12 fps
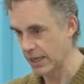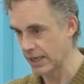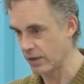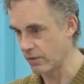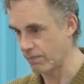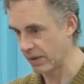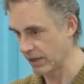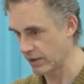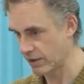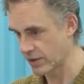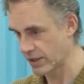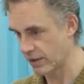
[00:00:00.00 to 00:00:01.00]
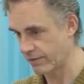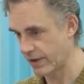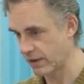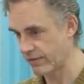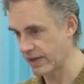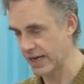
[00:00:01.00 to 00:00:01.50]
and you build yourself
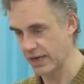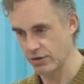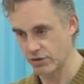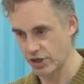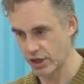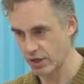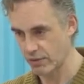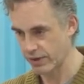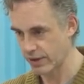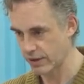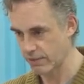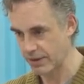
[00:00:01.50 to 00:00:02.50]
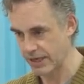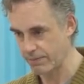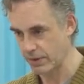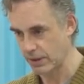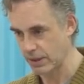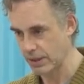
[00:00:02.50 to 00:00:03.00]
out of it, and you share it with other
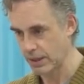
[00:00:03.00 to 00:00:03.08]
people.